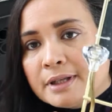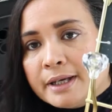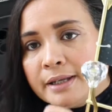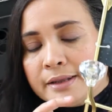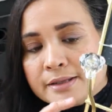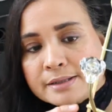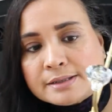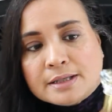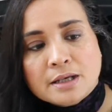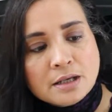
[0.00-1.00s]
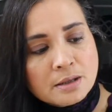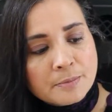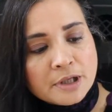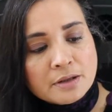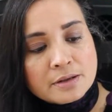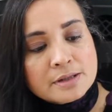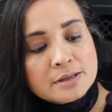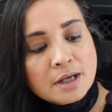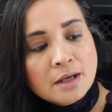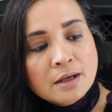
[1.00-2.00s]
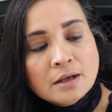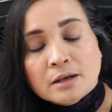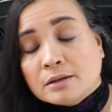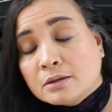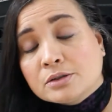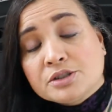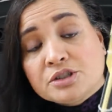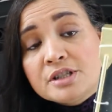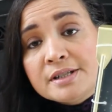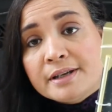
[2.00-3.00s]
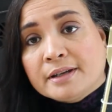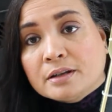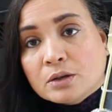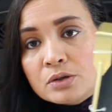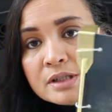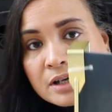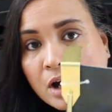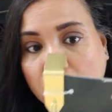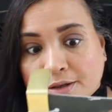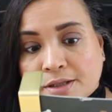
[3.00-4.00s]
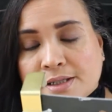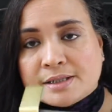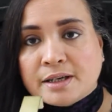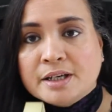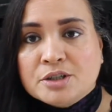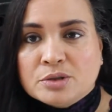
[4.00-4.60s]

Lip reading: like this because it looks just like it looks on the site.